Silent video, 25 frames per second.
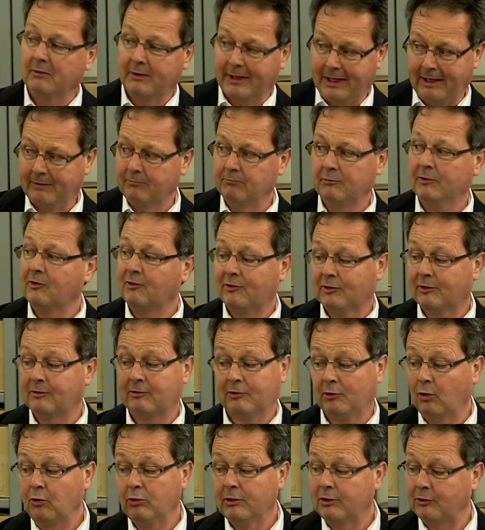We
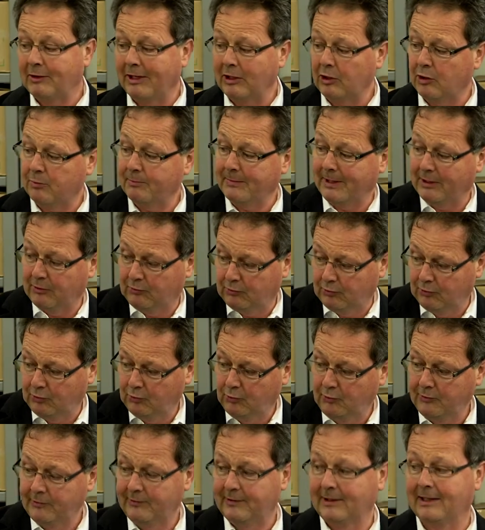strongly recommend to
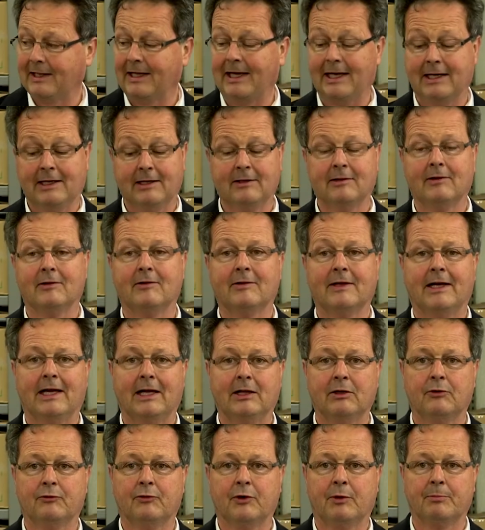use it like in this kind
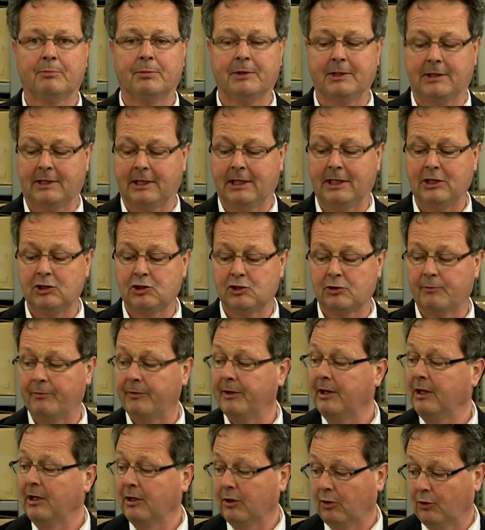of application
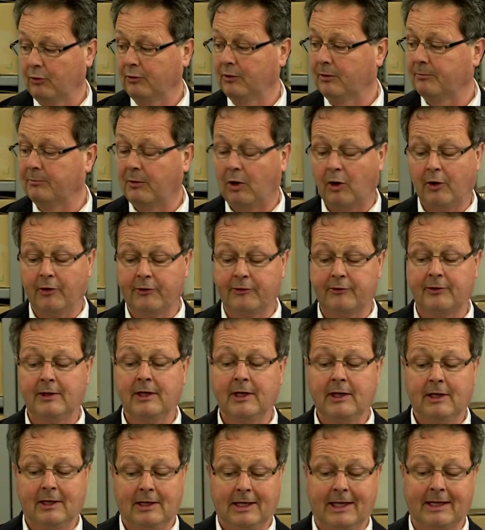on the mast,
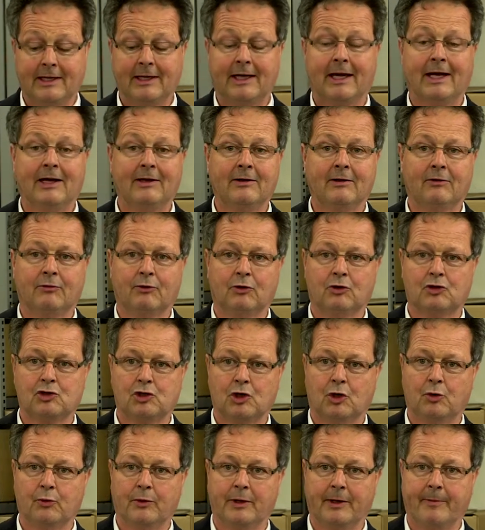like Heinz was
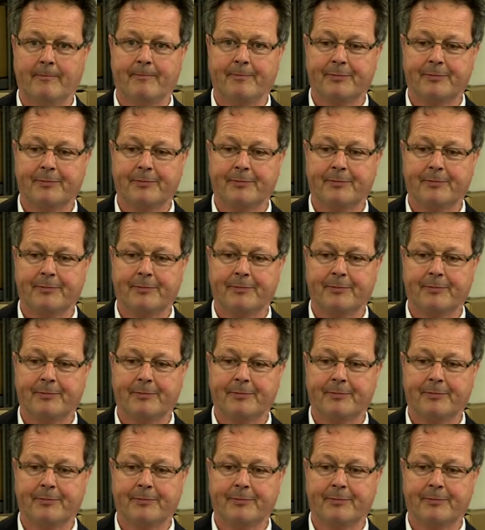showing.